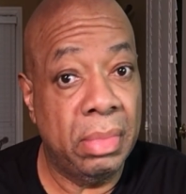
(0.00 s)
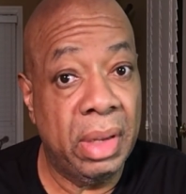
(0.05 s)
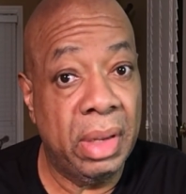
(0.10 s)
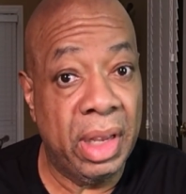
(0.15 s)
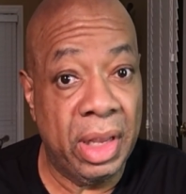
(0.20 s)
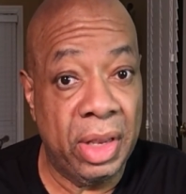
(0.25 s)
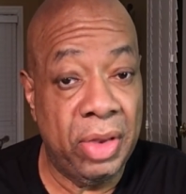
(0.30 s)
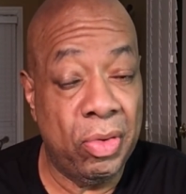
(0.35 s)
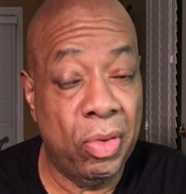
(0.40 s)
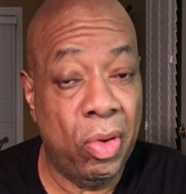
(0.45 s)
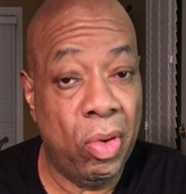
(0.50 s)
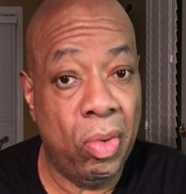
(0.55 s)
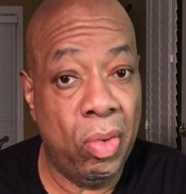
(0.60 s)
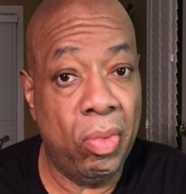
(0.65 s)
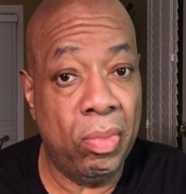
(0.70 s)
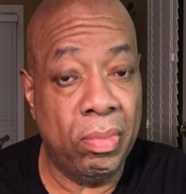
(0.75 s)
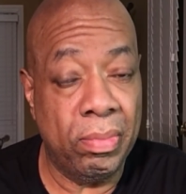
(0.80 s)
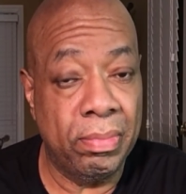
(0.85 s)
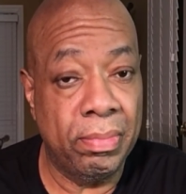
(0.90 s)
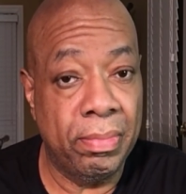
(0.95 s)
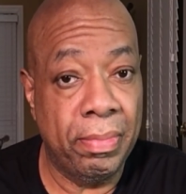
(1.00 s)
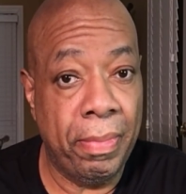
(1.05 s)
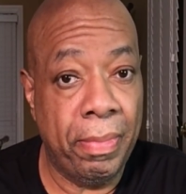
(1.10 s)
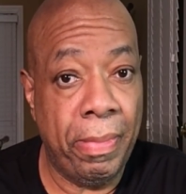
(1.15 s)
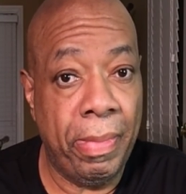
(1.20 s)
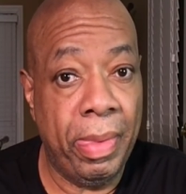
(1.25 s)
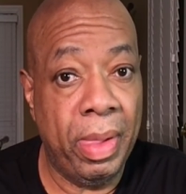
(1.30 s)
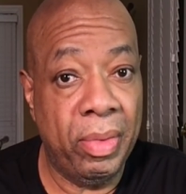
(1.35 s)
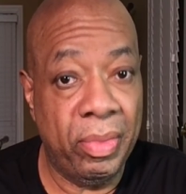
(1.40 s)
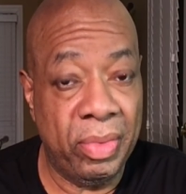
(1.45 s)
in your home
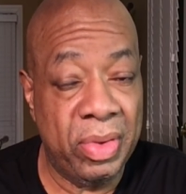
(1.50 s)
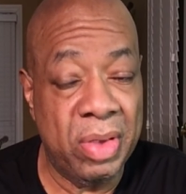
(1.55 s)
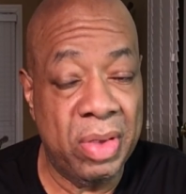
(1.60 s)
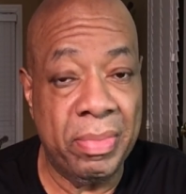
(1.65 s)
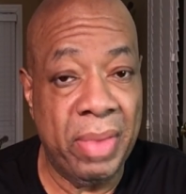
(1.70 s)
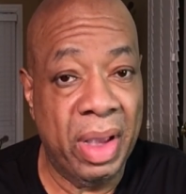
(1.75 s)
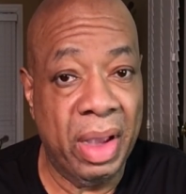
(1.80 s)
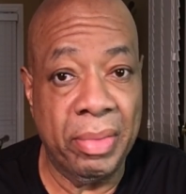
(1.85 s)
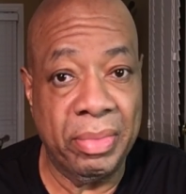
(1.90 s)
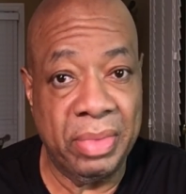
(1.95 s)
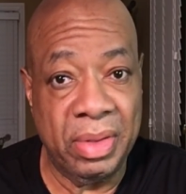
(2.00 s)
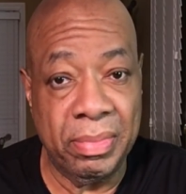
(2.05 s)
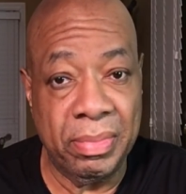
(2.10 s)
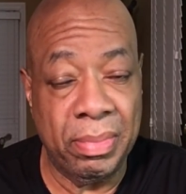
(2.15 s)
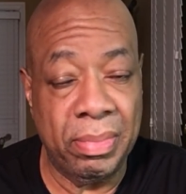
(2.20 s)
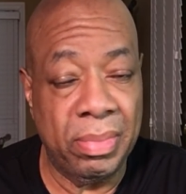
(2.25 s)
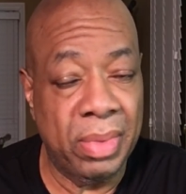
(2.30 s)
when you make with the